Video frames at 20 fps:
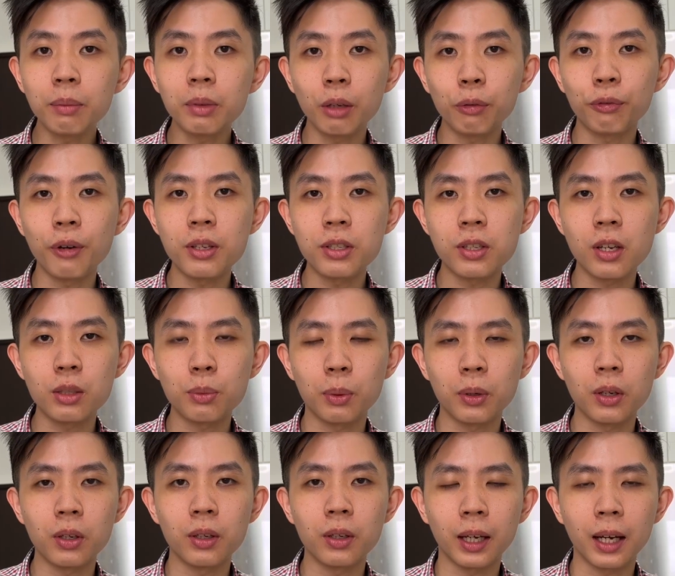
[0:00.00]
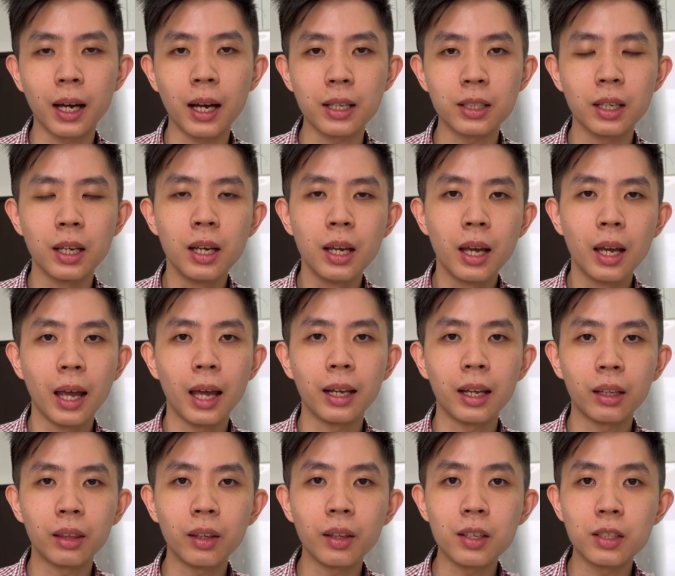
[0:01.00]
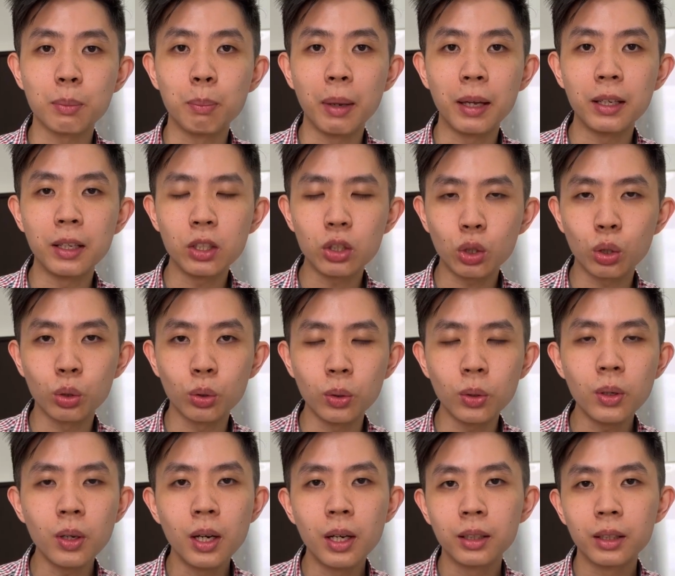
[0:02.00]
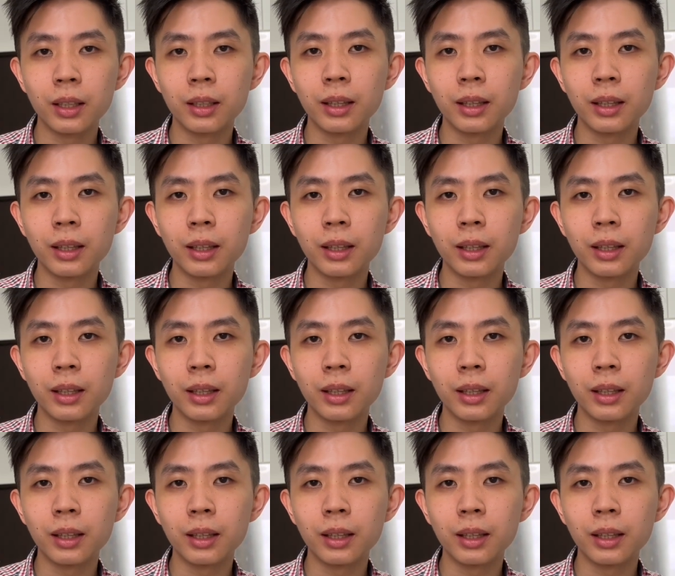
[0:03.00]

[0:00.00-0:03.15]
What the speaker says: differences between the cards, and I think it's mainly two: the